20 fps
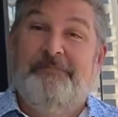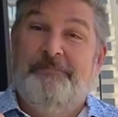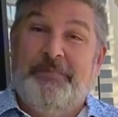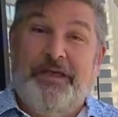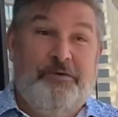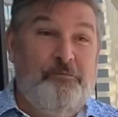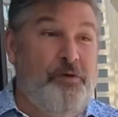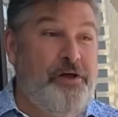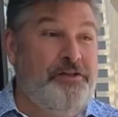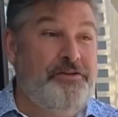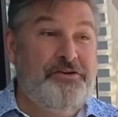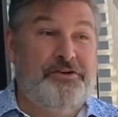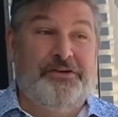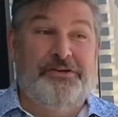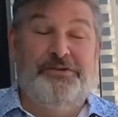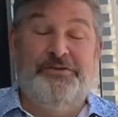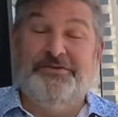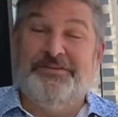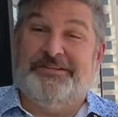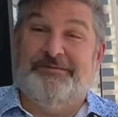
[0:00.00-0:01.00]
And while you
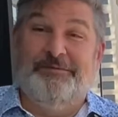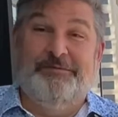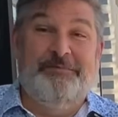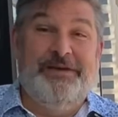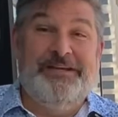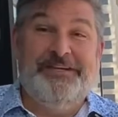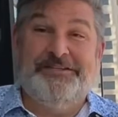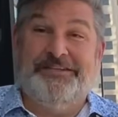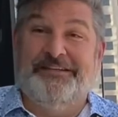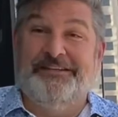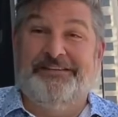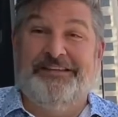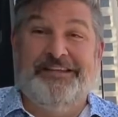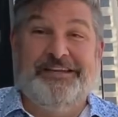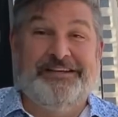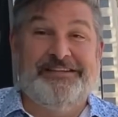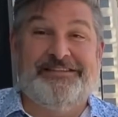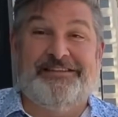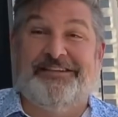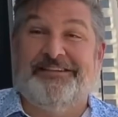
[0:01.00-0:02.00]
can do some amazing
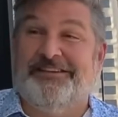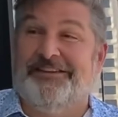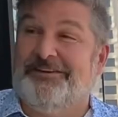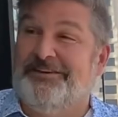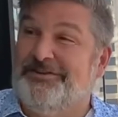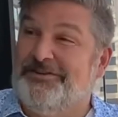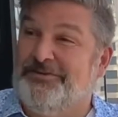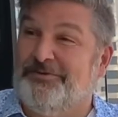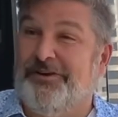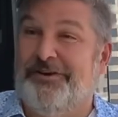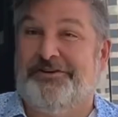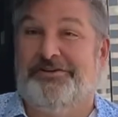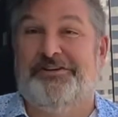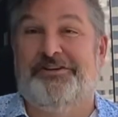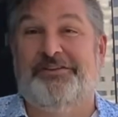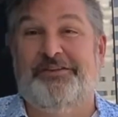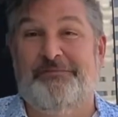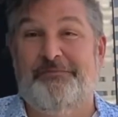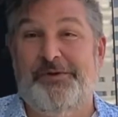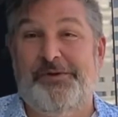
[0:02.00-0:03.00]
things like the construction
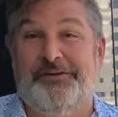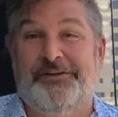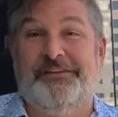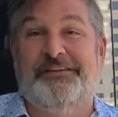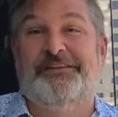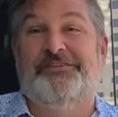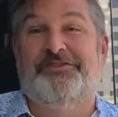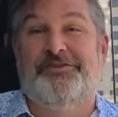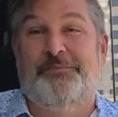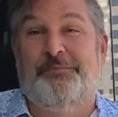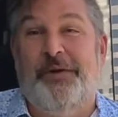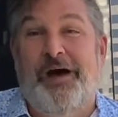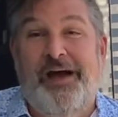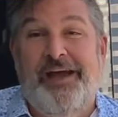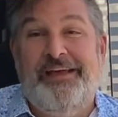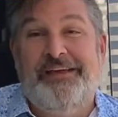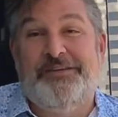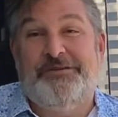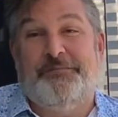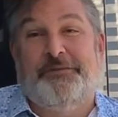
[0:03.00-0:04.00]
and the building that
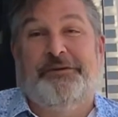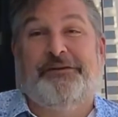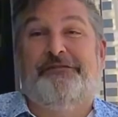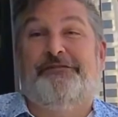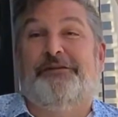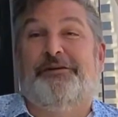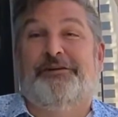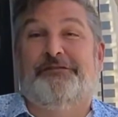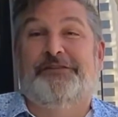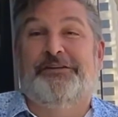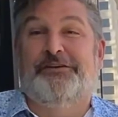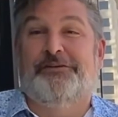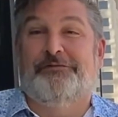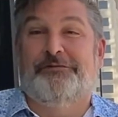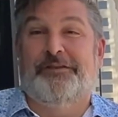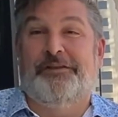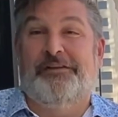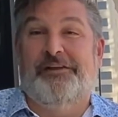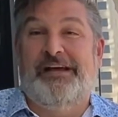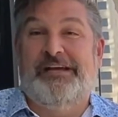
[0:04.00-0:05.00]
Dubai has been involved in
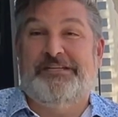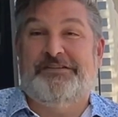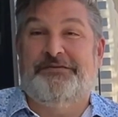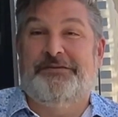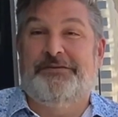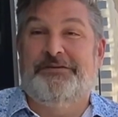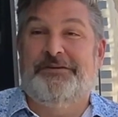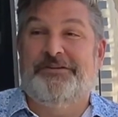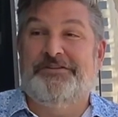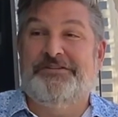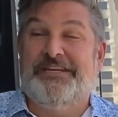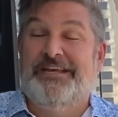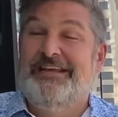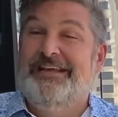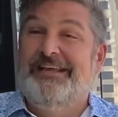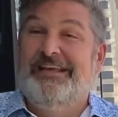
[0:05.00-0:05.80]
over the last few years,